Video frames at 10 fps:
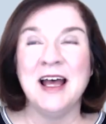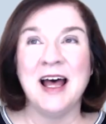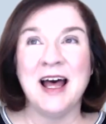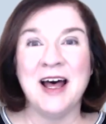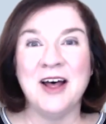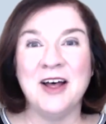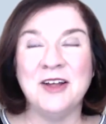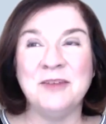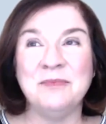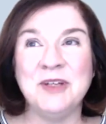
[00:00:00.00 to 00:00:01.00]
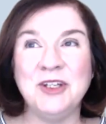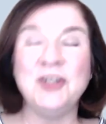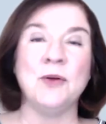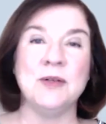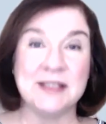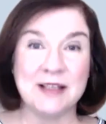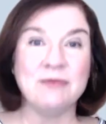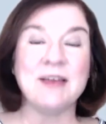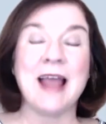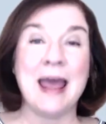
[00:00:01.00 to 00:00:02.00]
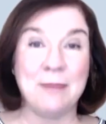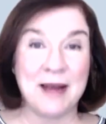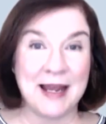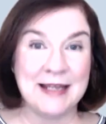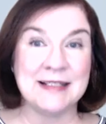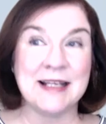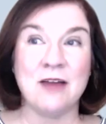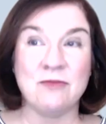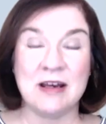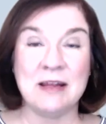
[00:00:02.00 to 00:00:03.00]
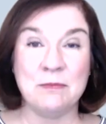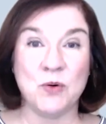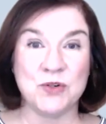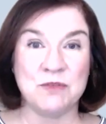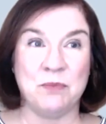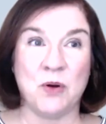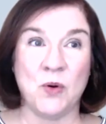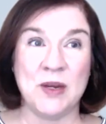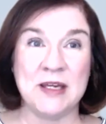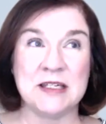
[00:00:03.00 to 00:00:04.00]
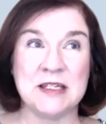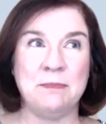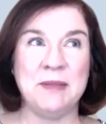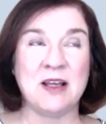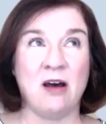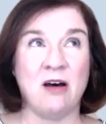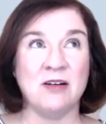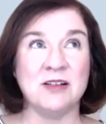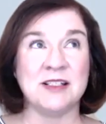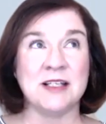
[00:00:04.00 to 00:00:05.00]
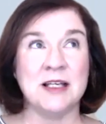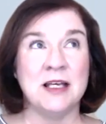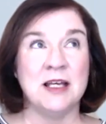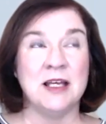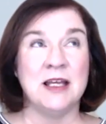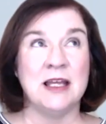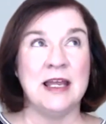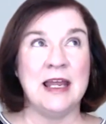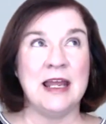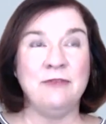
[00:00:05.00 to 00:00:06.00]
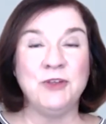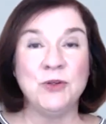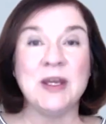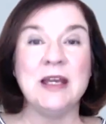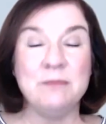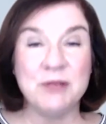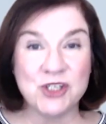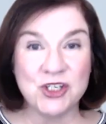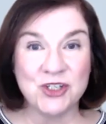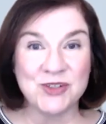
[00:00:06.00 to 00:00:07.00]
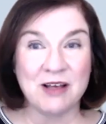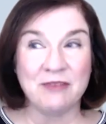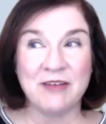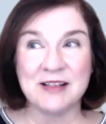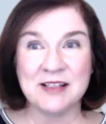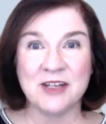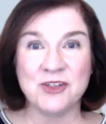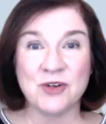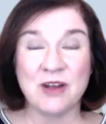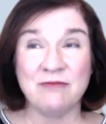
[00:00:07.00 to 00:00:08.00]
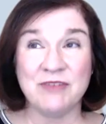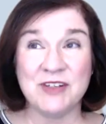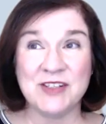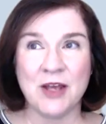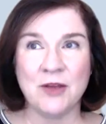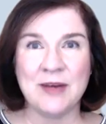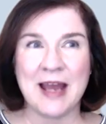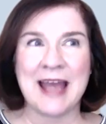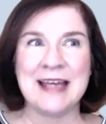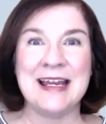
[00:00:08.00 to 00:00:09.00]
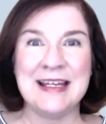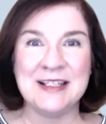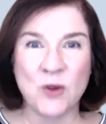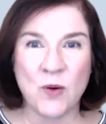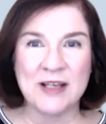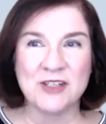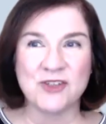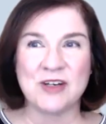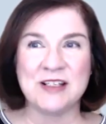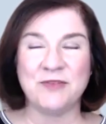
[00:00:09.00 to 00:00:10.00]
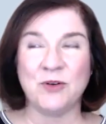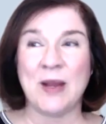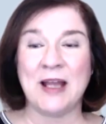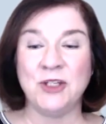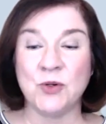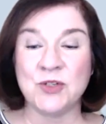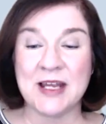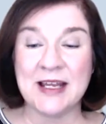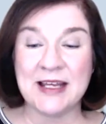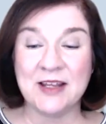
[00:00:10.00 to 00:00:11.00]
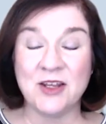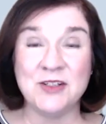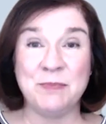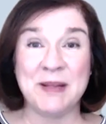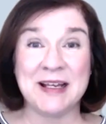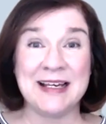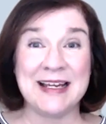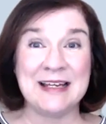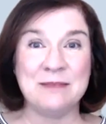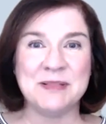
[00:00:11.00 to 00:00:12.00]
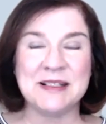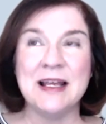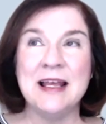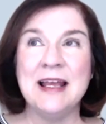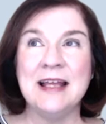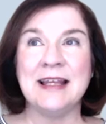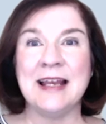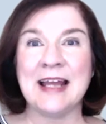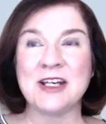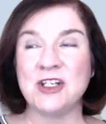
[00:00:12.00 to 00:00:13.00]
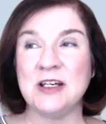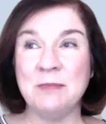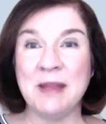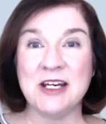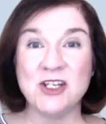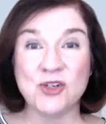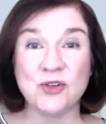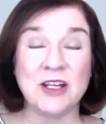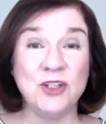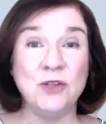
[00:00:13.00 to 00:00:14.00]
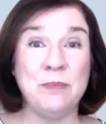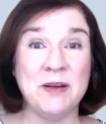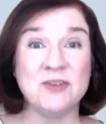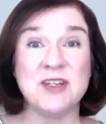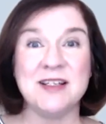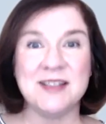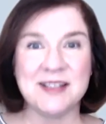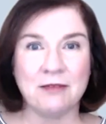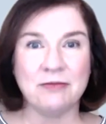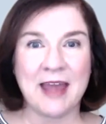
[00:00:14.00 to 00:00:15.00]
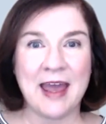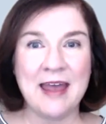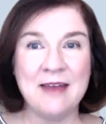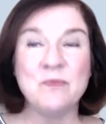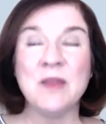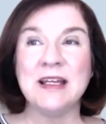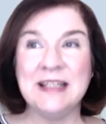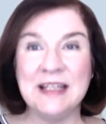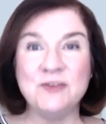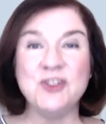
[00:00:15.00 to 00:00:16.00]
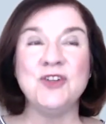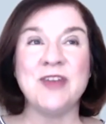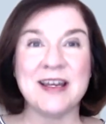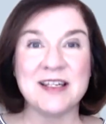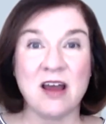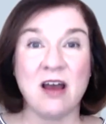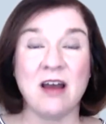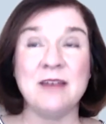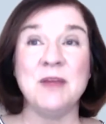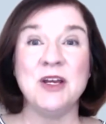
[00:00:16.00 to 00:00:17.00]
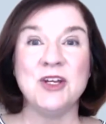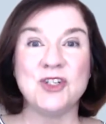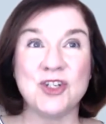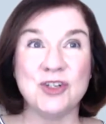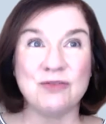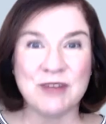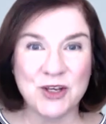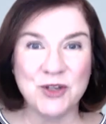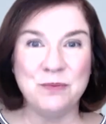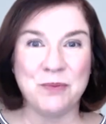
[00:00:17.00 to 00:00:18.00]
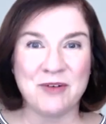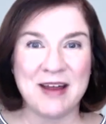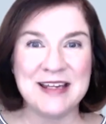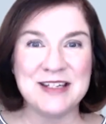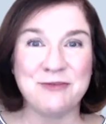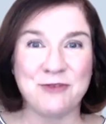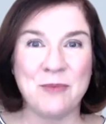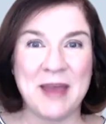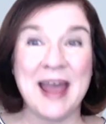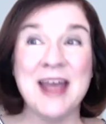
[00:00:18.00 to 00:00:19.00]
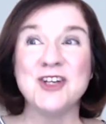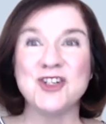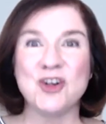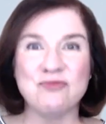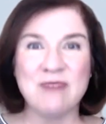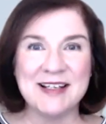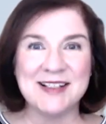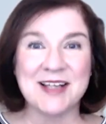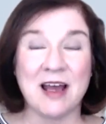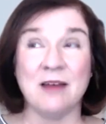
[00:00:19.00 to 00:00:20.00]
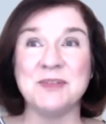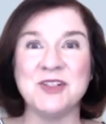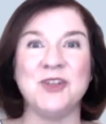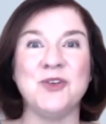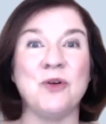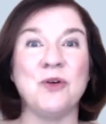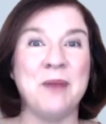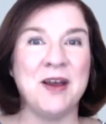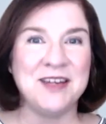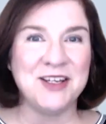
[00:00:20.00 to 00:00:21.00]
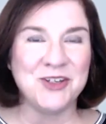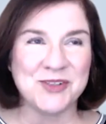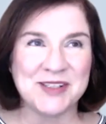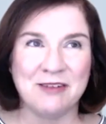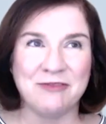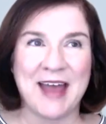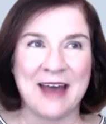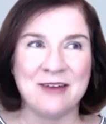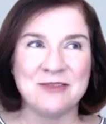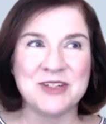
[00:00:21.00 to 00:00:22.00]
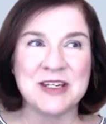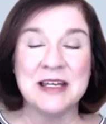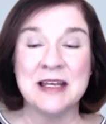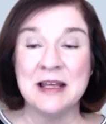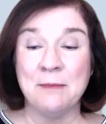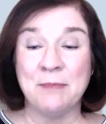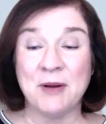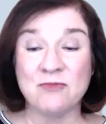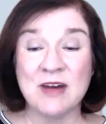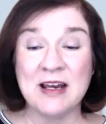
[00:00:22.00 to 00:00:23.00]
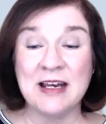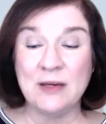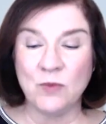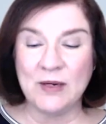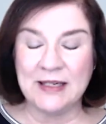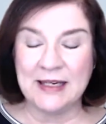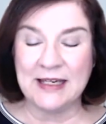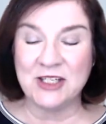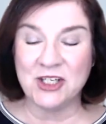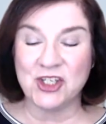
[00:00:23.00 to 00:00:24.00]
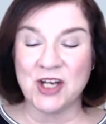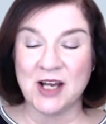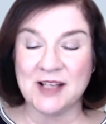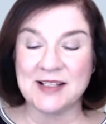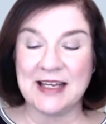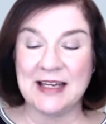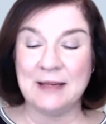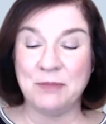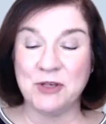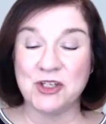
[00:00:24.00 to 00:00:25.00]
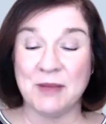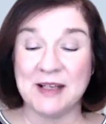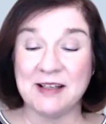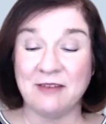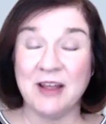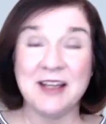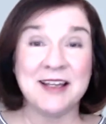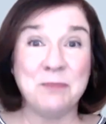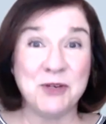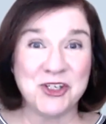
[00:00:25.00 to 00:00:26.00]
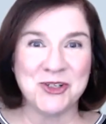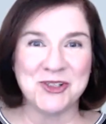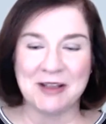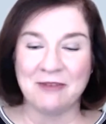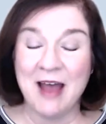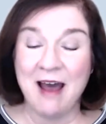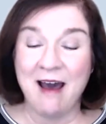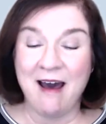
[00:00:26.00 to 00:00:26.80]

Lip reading: Self-care plays a really important point, because if you keep pushing yourself outside your comfort zone and it is quite stressful and you're taking those big leaps, then actually making sure that you build in self-care gives you that time to recuperate from it, to rest up so you're not burning yourself out. But really, we need to just keep pushing pushing yourself.